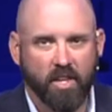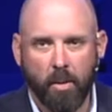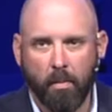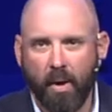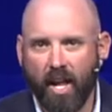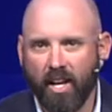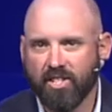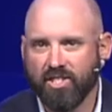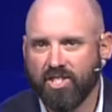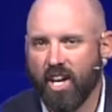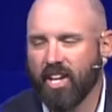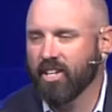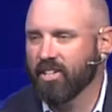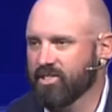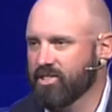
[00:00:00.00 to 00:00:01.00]
an
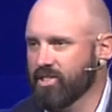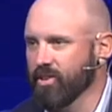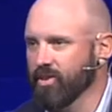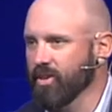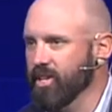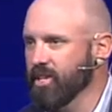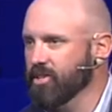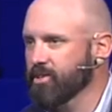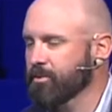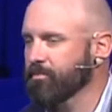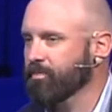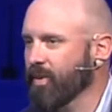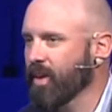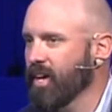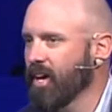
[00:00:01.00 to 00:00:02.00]
apologetic series.
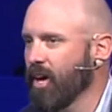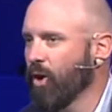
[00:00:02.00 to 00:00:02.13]
Uh,